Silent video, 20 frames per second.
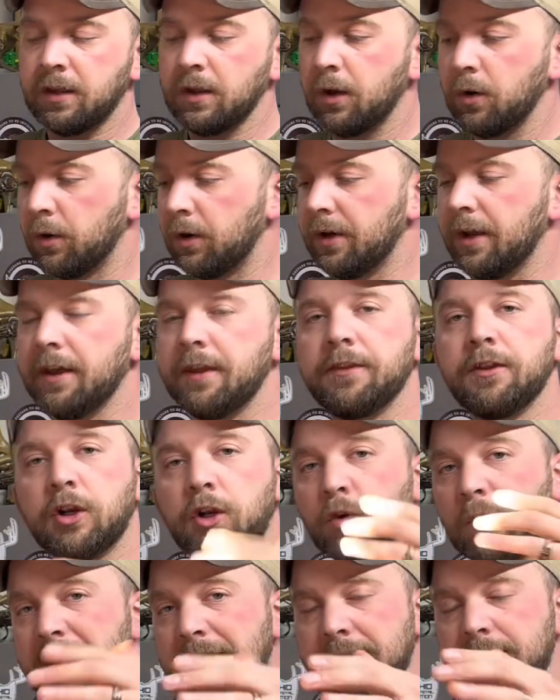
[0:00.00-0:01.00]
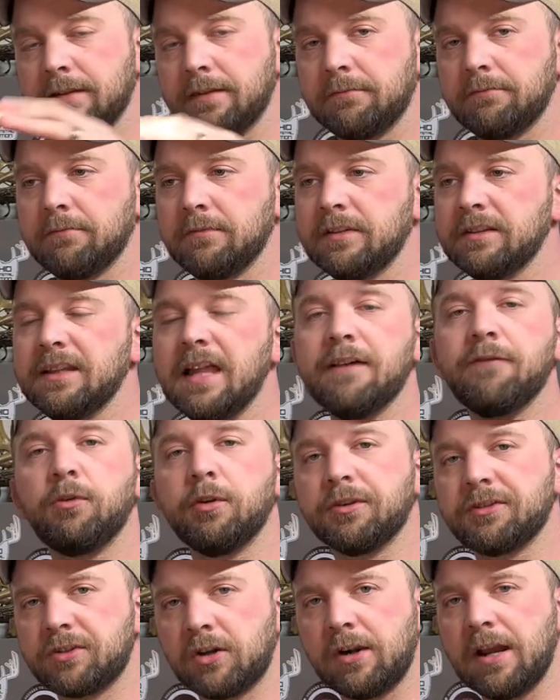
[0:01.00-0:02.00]
or the great level
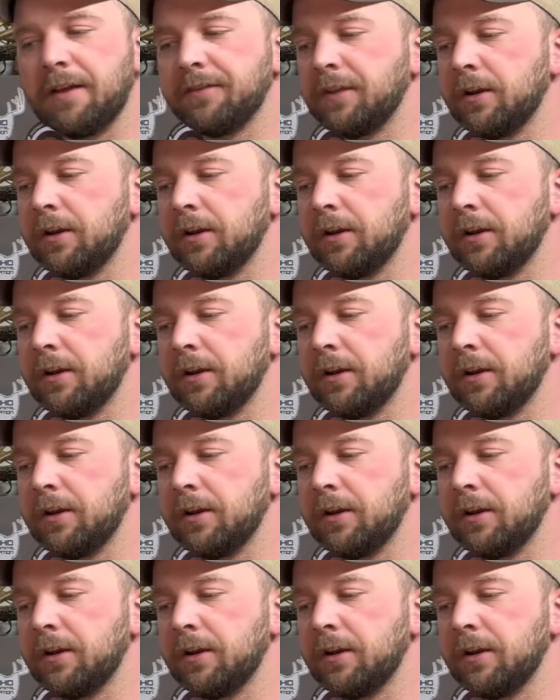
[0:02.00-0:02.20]
to start out.